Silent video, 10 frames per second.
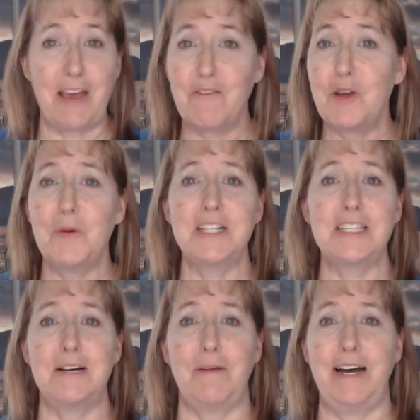every
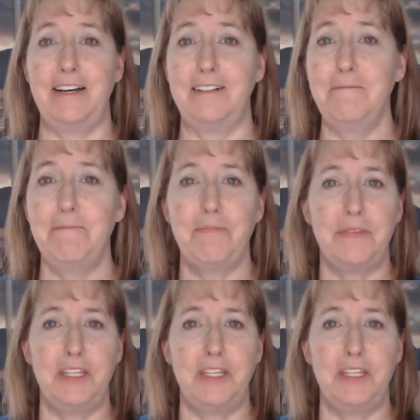once in a while,